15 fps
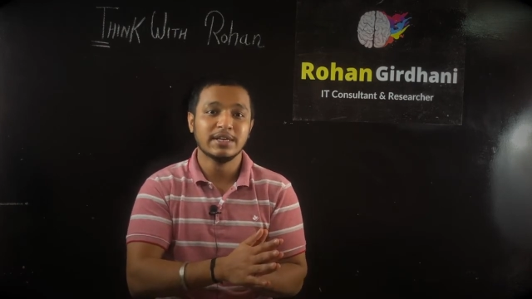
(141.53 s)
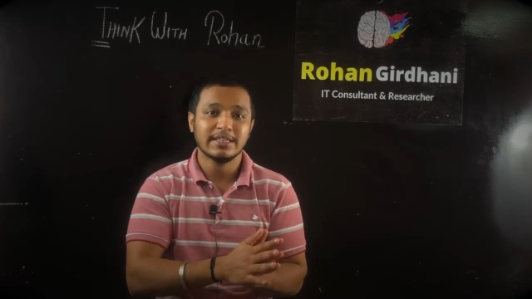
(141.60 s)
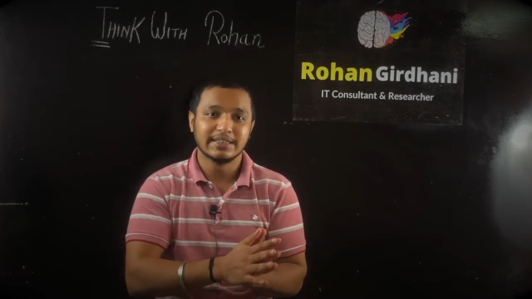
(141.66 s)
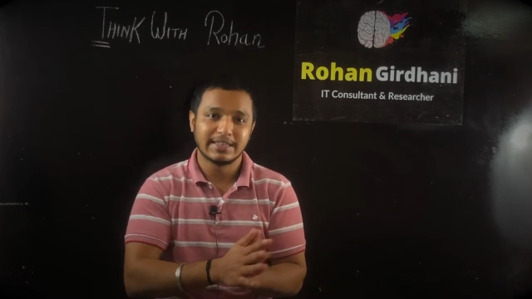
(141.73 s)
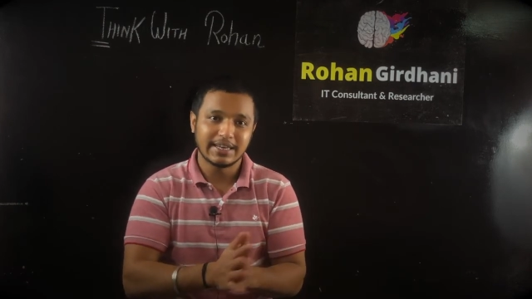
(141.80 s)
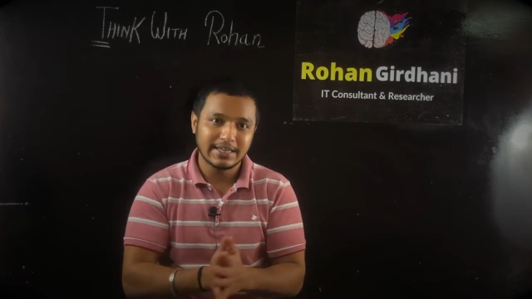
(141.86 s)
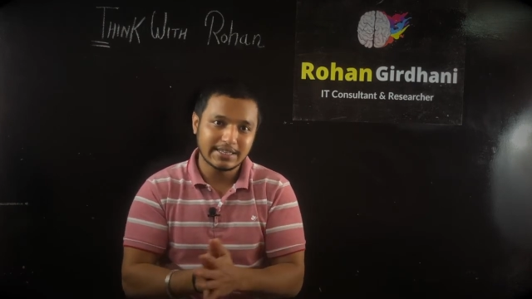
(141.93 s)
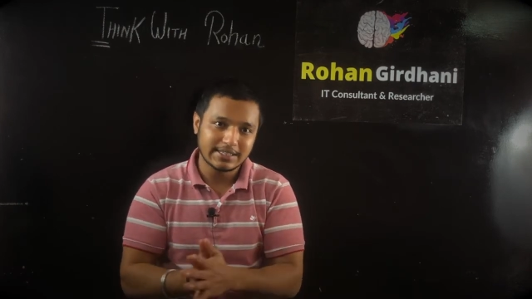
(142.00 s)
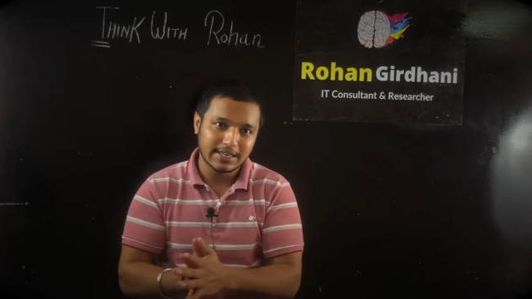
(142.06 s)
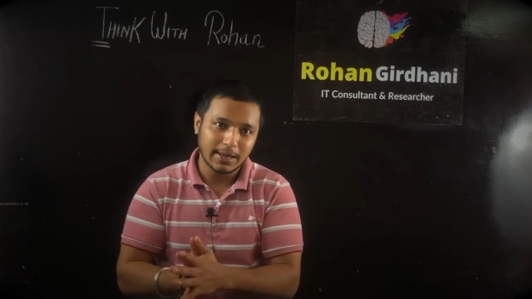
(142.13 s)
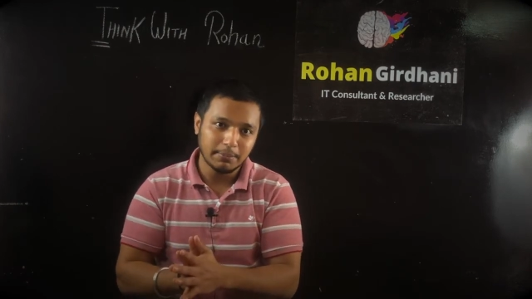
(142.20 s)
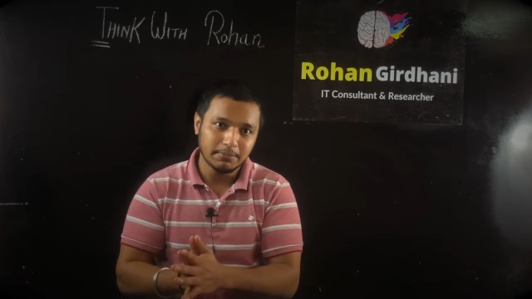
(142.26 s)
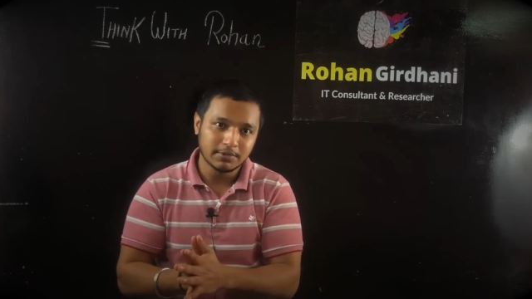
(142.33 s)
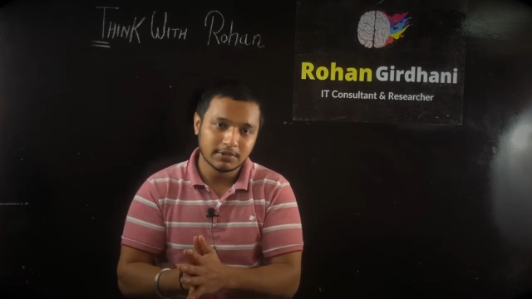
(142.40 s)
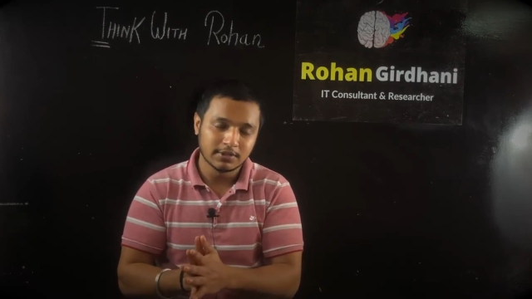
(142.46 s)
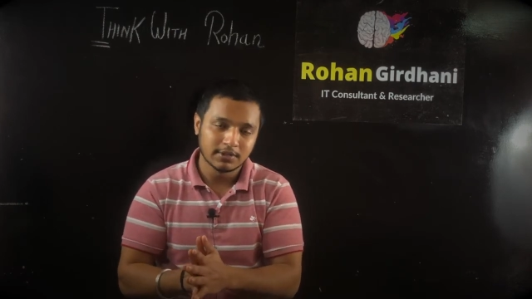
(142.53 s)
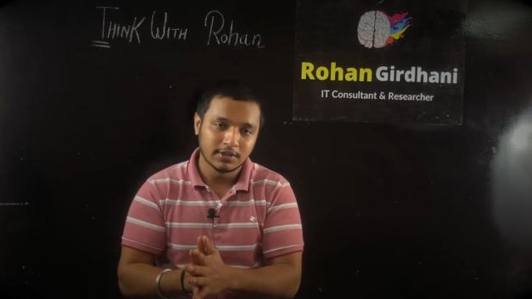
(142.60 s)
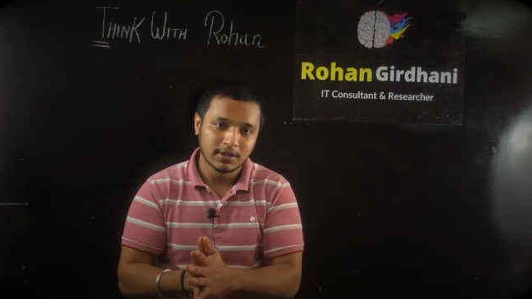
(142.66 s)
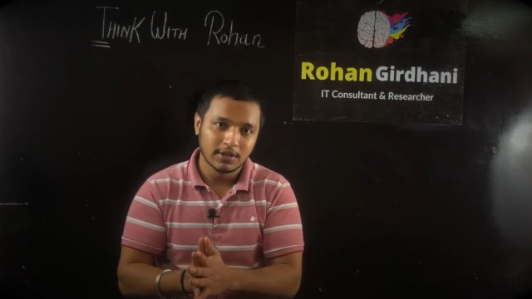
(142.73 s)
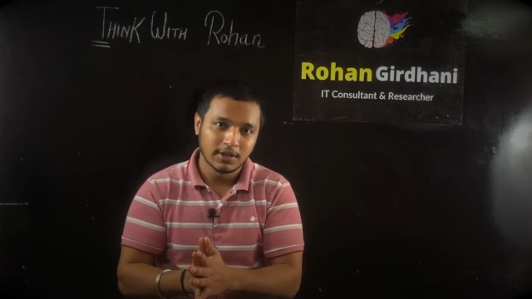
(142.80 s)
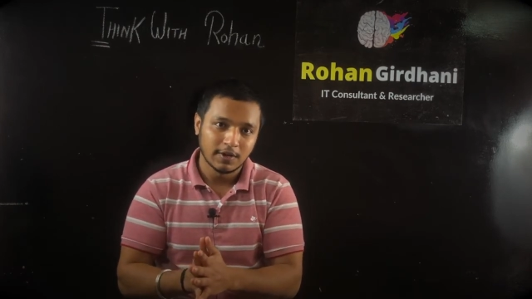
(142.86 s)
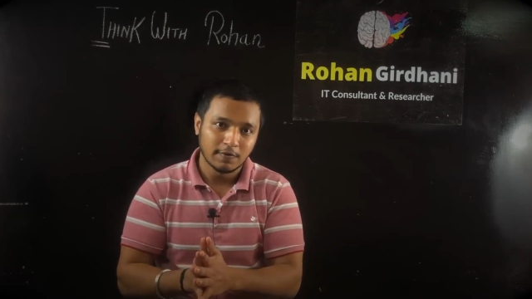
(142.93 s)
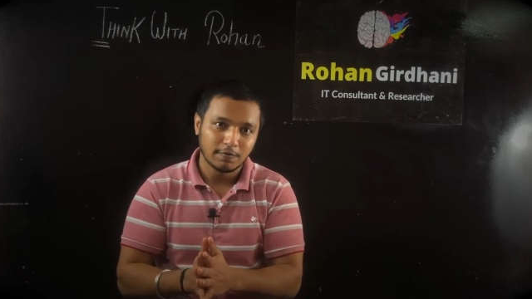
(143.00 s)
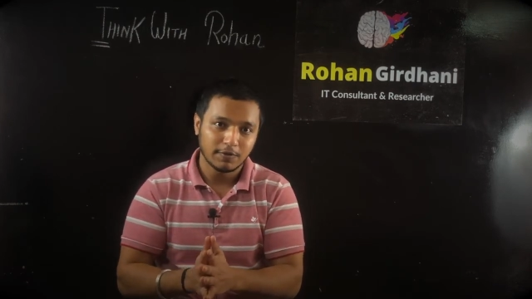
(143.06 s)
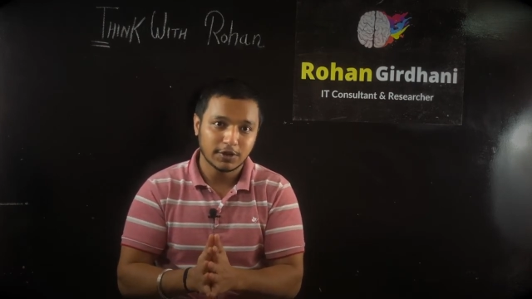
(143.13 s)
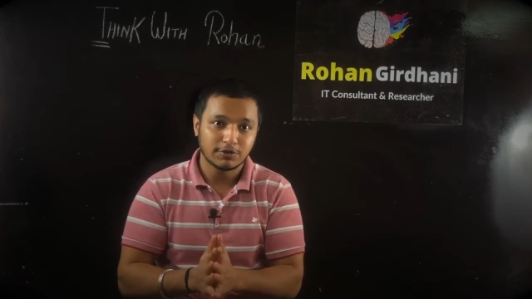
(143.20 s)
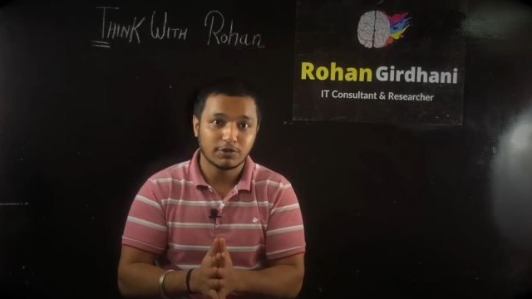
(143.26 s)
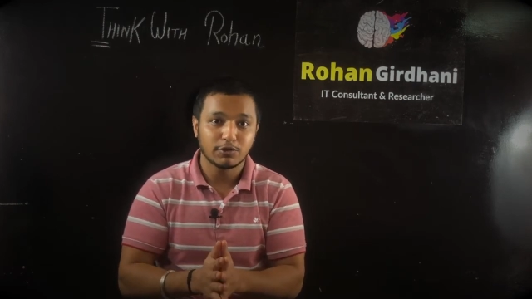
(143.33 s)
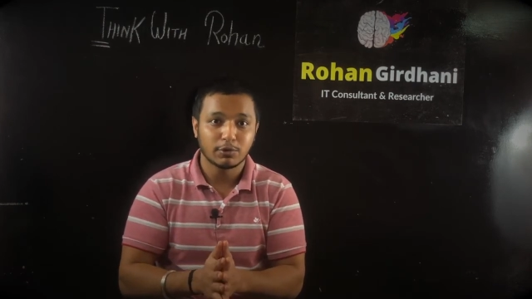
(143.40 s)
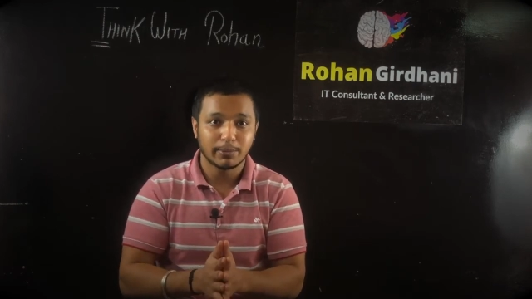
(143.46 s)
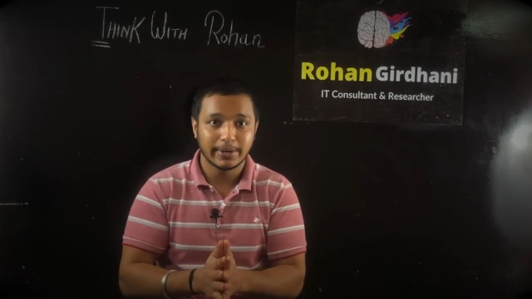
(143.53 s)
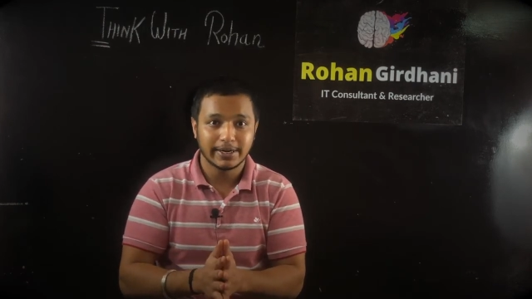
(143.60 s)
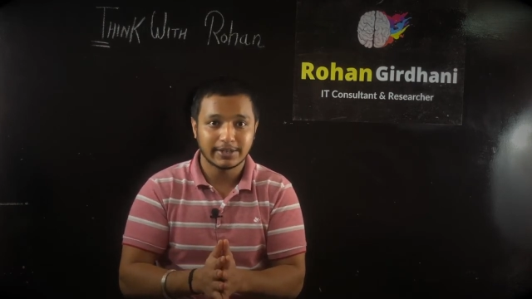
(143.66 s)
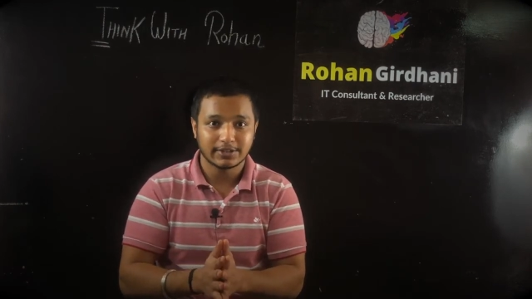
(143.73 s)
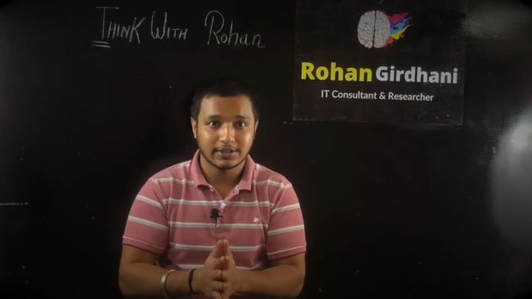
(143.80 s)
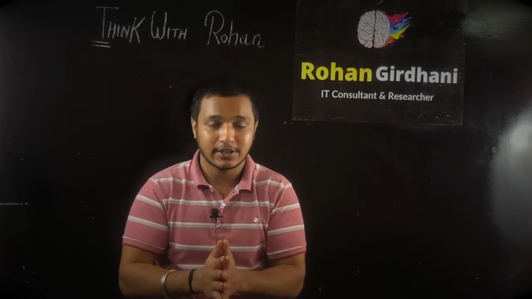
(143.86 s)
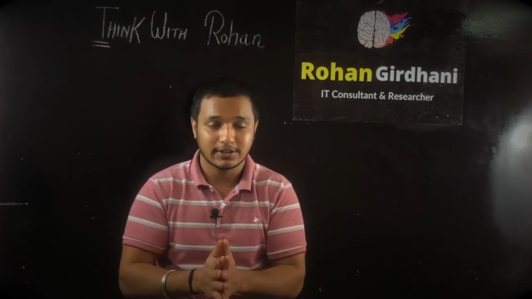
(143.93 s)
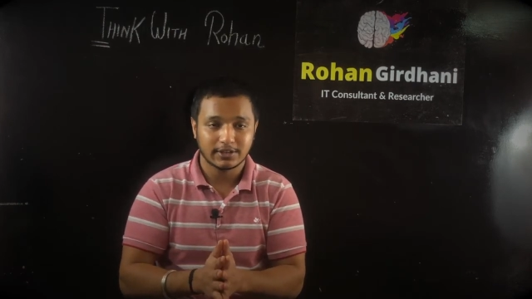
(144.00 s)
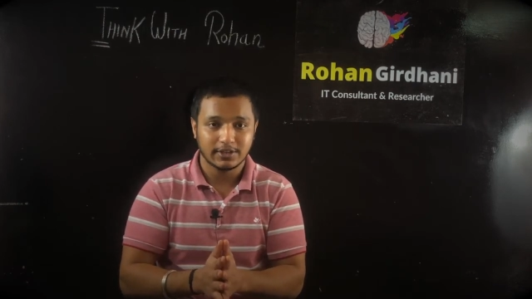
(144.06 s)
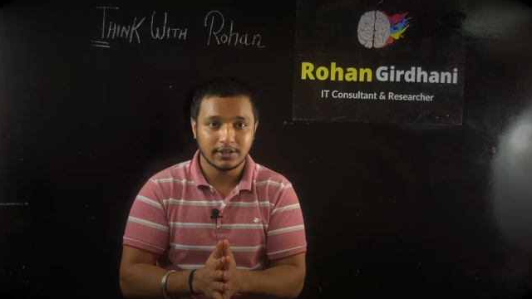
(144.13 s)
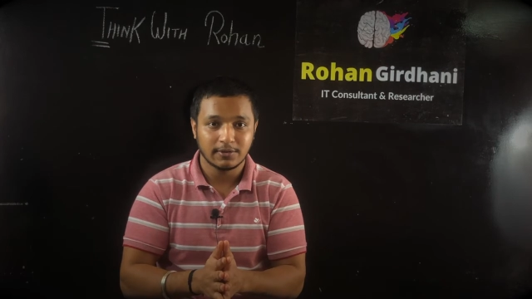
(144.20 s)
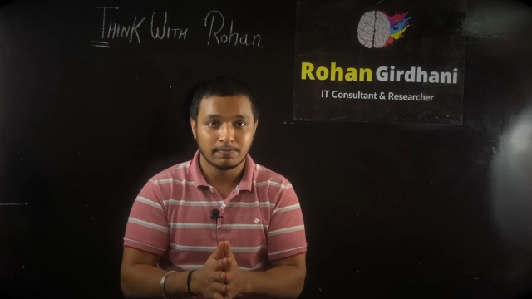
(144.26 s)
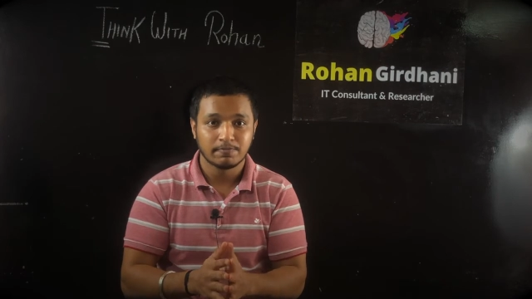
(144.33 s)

3 steps, which we will be discussing.